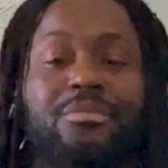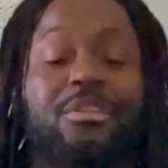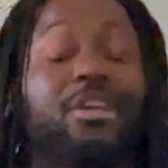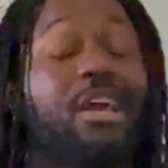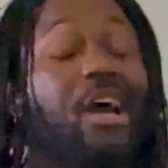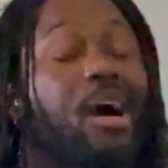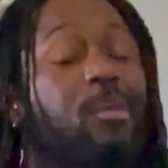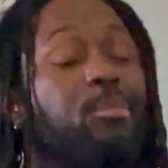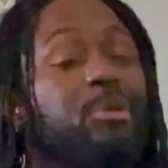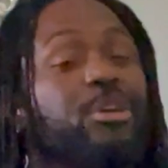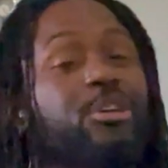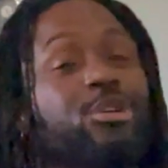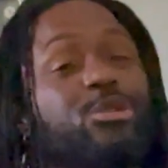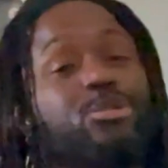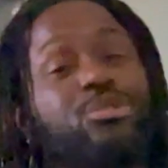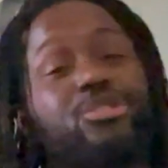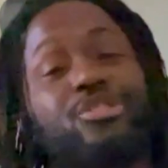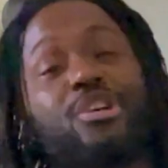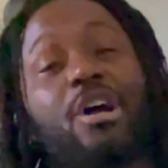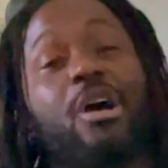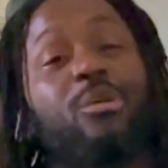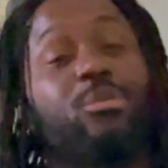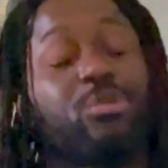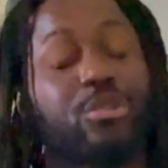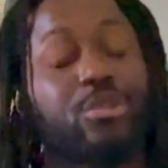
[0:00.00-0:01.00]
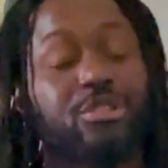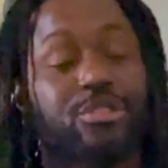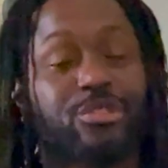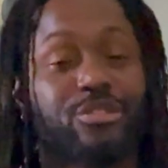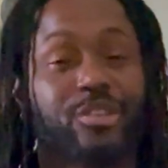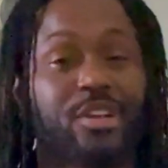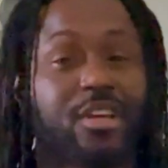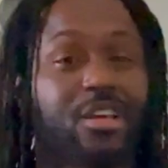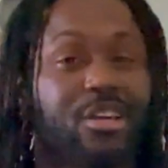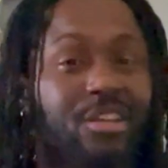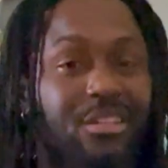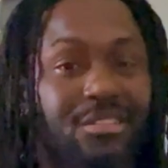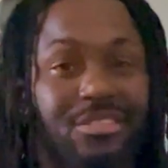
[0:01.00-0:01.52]
Yeah, I'm a huge Star Wars
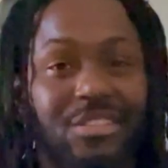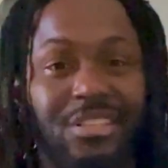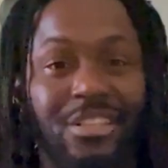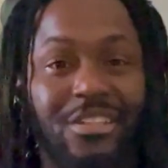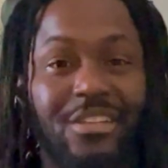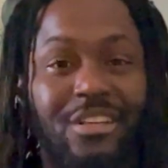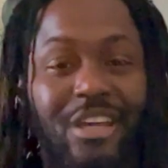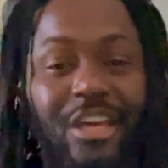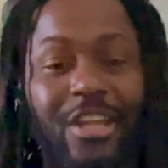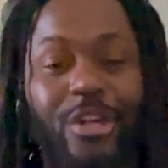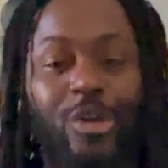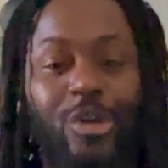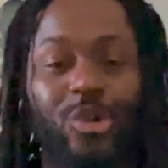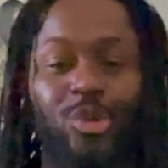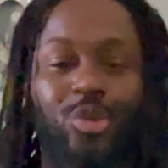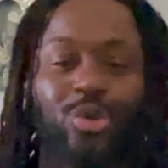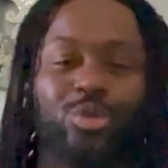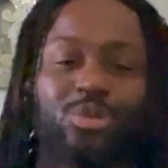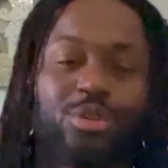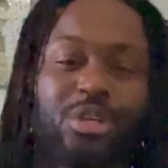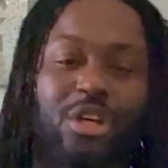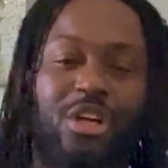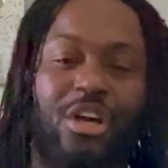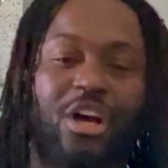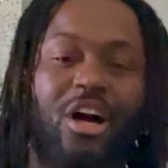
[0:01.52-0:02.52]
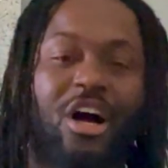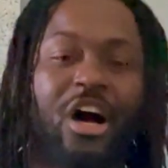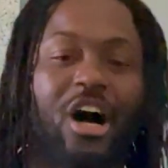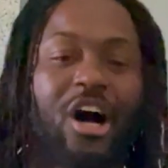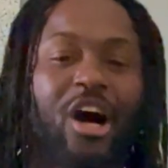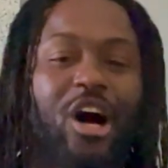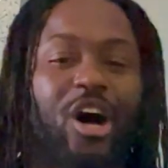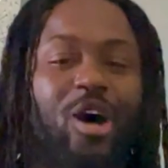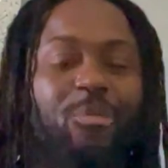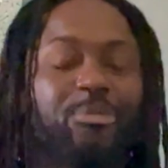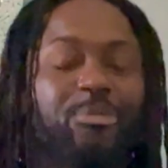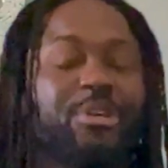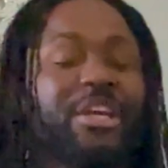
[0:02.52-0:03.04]
fan. Anywho,
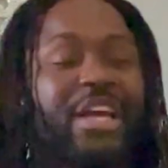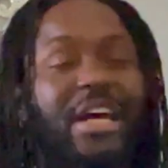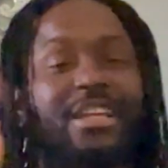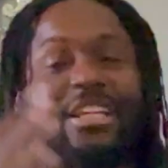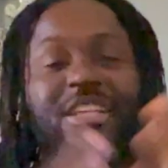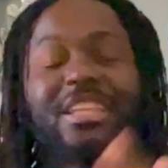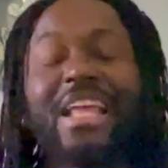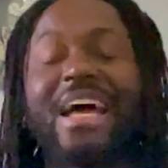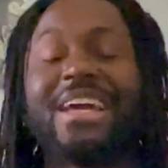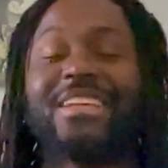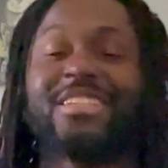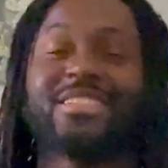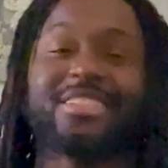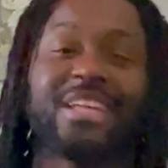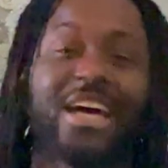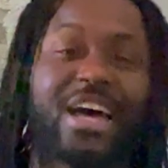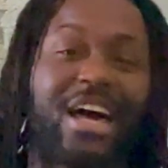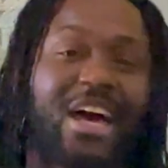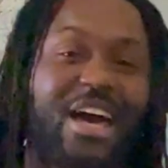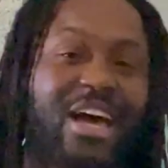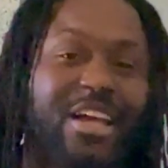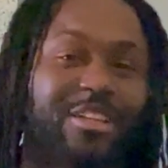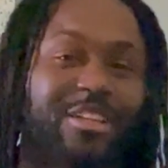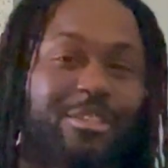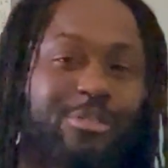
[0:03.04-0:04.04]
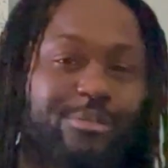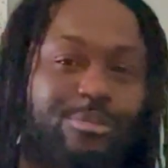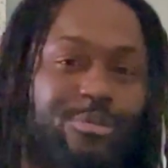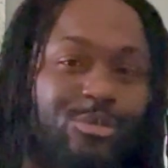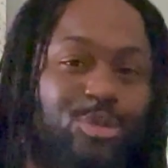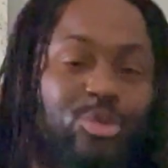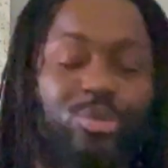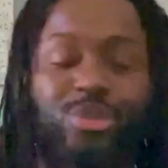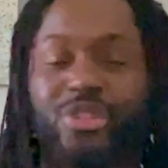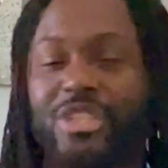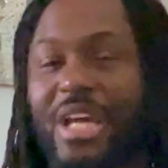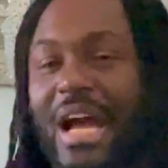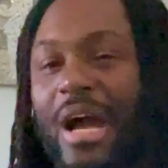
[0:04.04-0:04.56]
you got the light side.
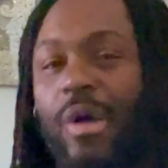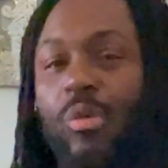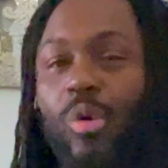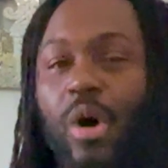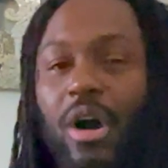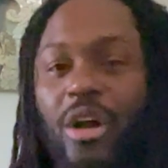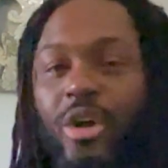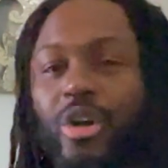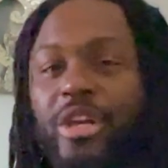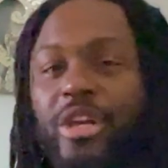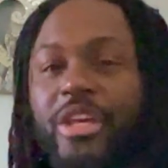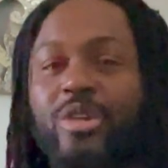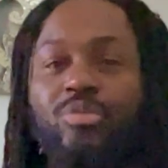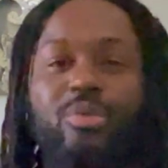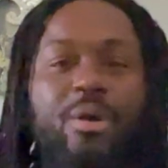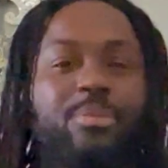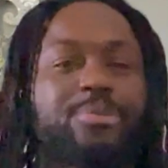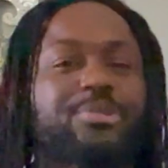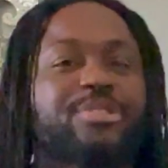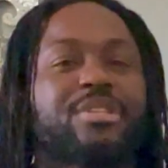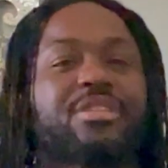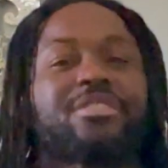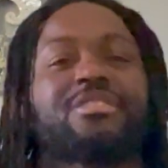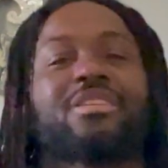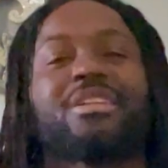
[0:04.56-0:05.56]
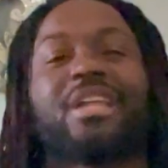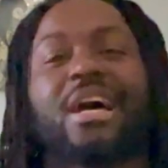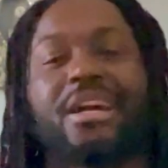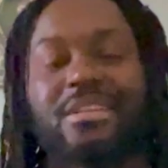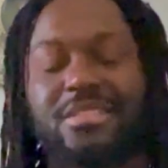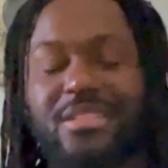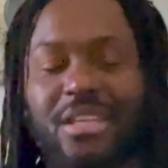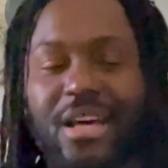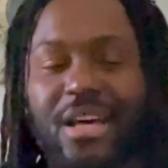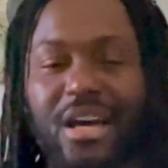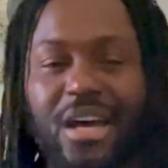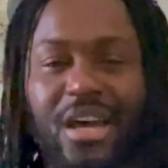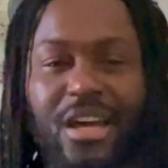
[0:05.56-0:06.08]
Luke Skywalker, he represents the light
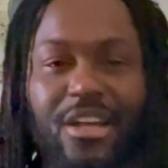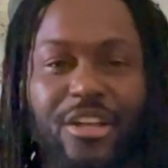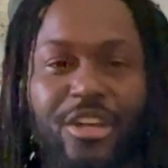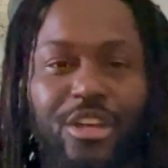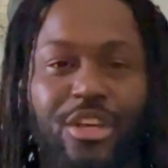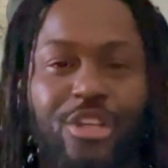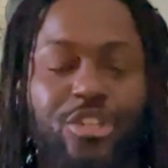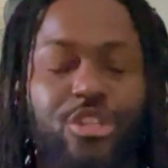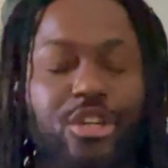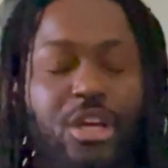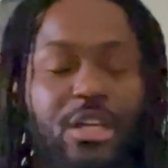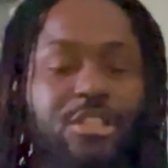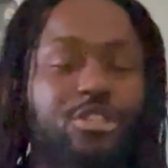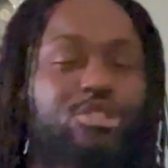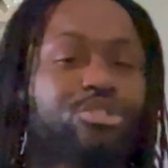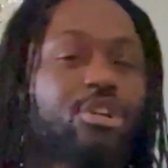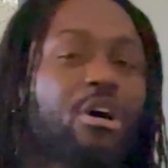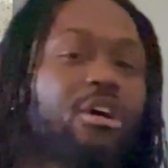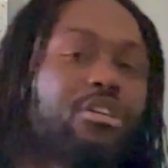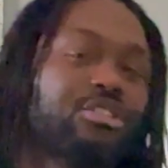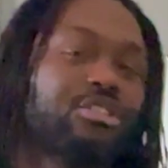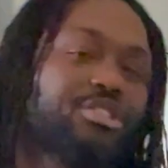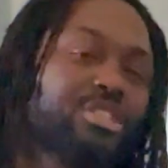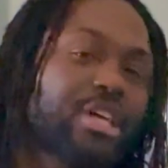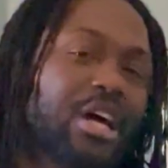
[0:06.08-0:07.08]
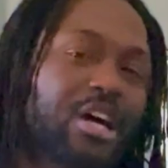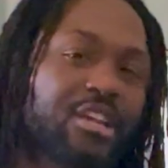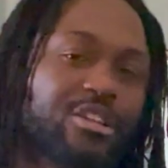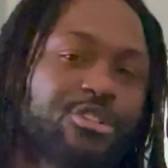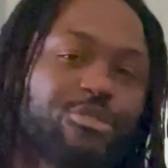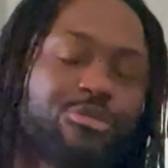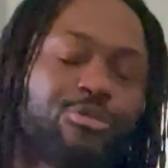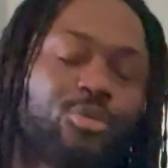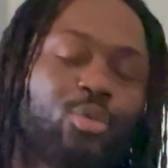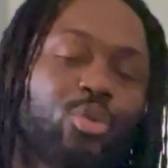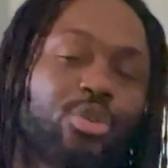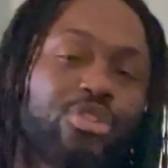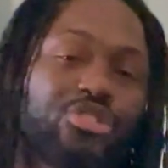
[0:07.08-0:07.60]
side. You got the dark side of
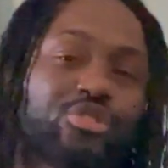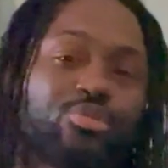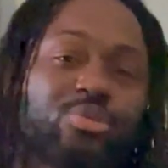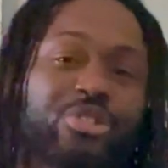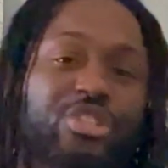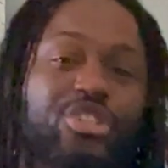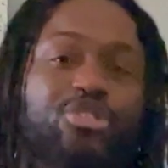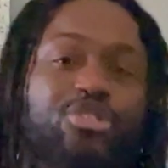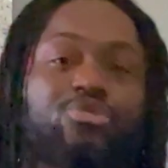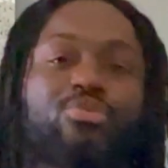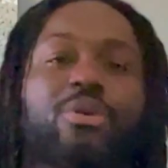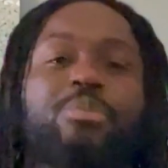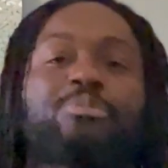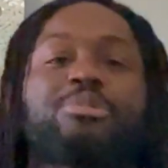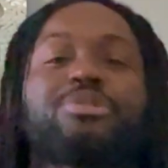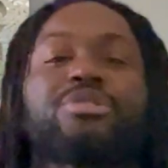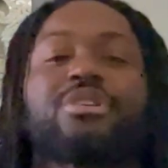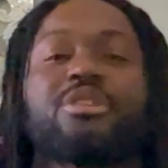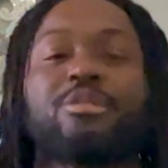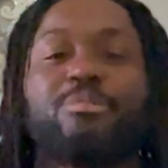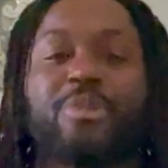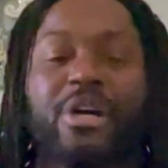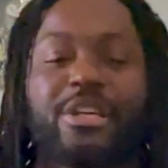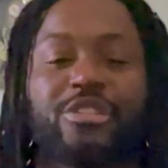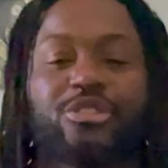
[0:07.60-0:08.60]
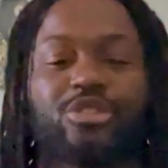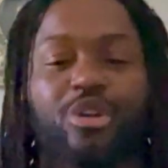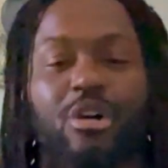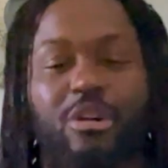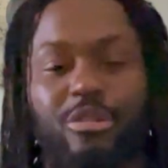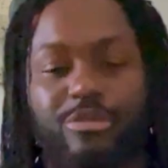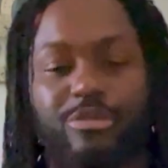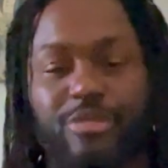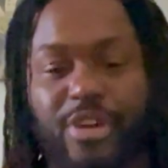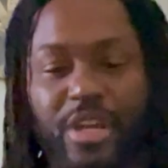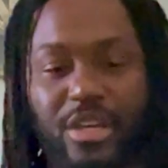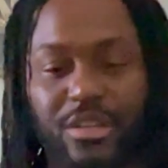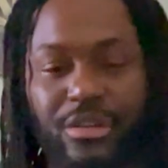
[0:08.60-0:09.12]
the Force, which is represented by
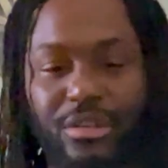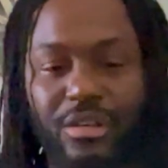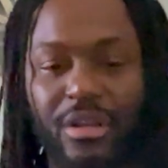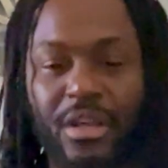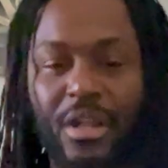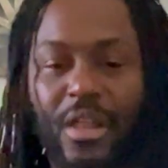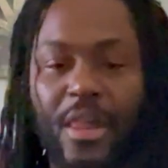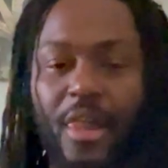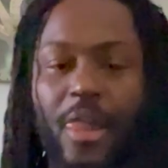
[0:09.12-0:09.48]
Darth Vader.